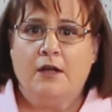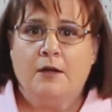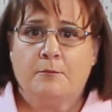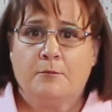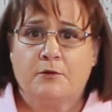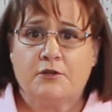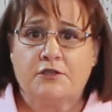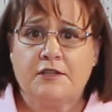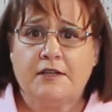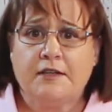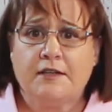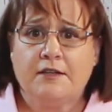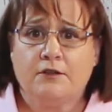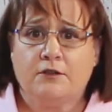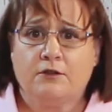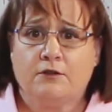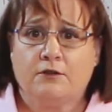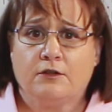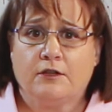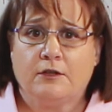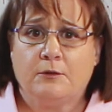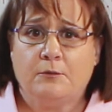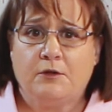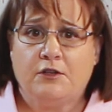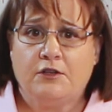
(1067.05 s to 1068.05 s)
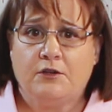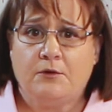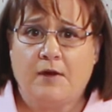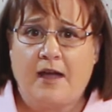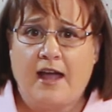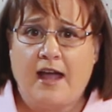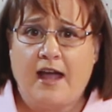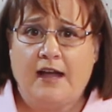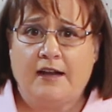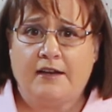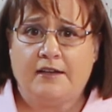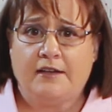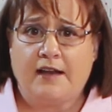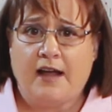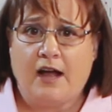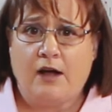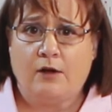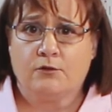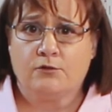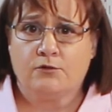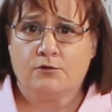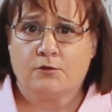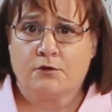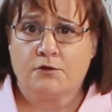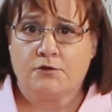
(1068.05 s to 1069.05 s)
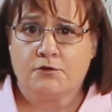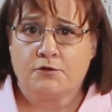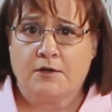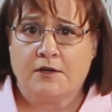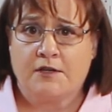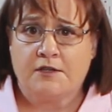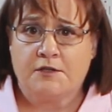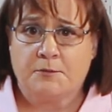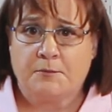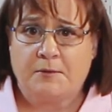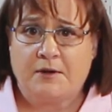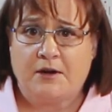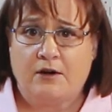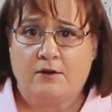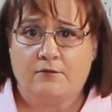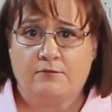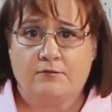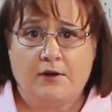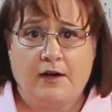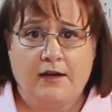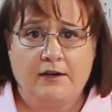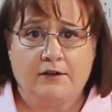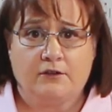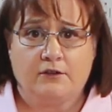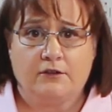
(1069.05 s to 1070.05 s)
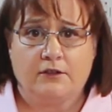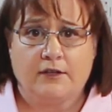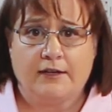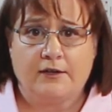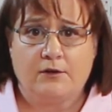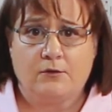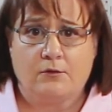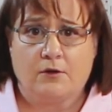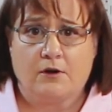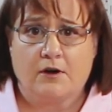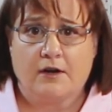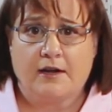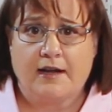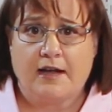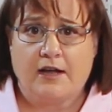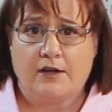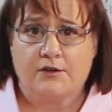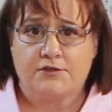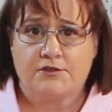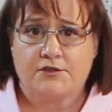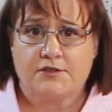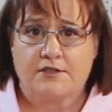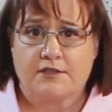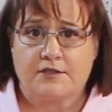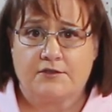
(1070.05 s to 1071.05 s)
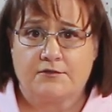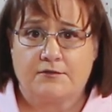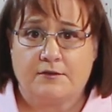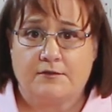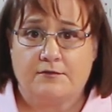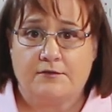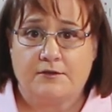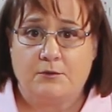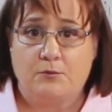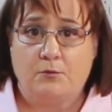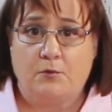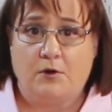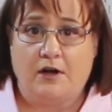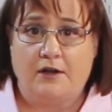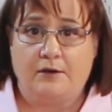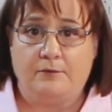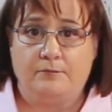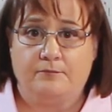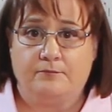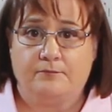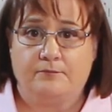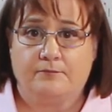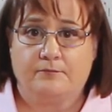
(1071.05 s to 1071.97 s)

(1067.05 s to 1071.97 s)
particularly when you add an outdoor transparent vinyl like Oracal 651.